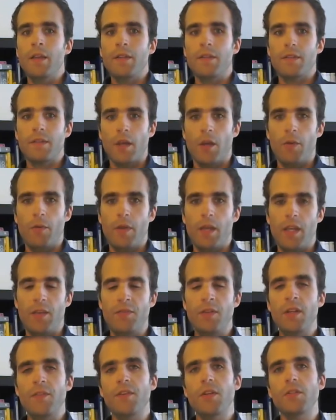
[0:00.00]
So
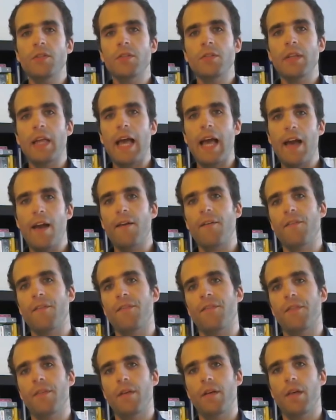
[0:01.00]
even if you don't
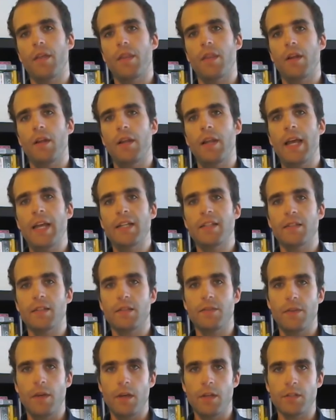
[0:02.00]
have the
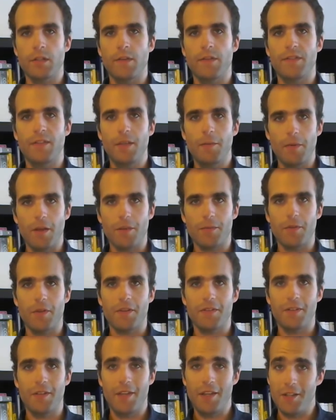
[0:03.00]
latest version of C++
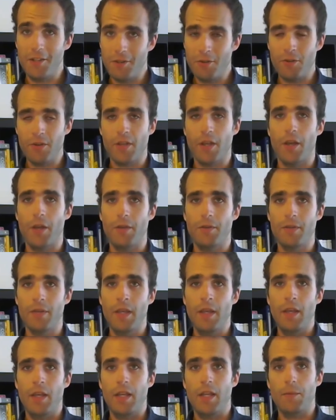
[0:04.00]
in your code,
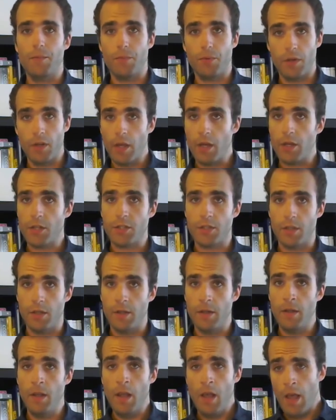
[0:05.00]
in
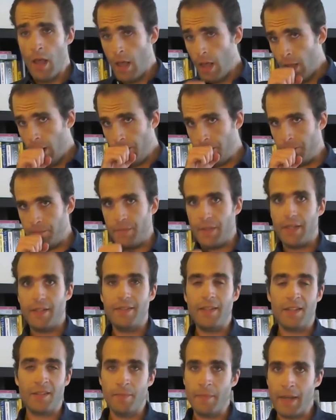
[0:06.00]
production, it
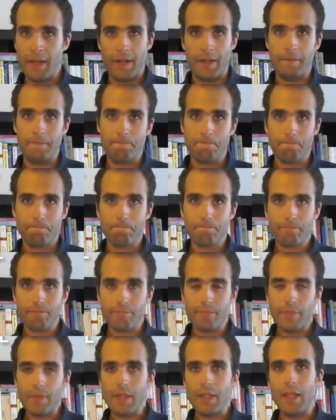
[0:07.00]
doesn't matter.
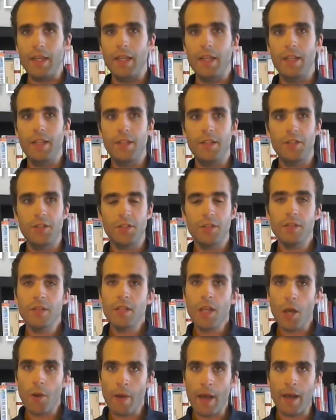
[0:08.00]
You
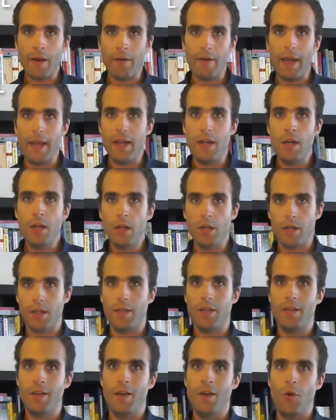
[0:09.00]
should go out and
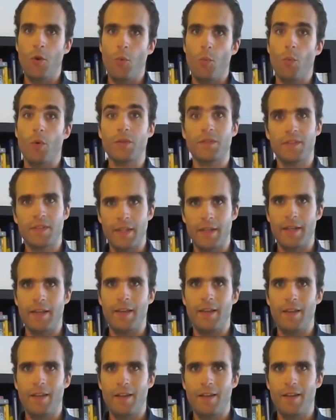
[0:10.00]
look what's in
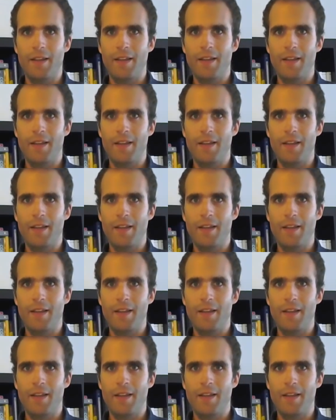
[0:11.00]
it,